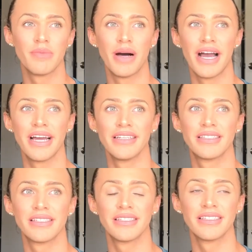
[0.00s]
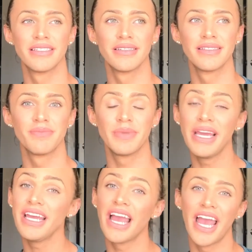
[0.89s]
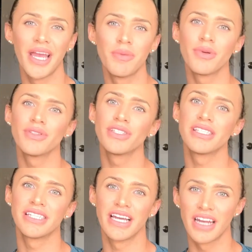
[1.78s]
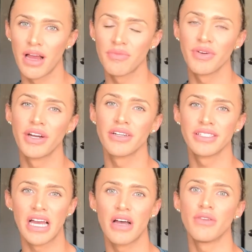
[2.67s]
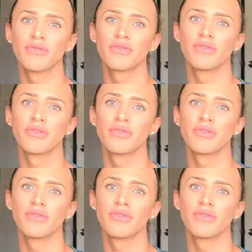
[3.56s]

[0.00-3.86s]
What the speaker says: But being able to stand up for yourself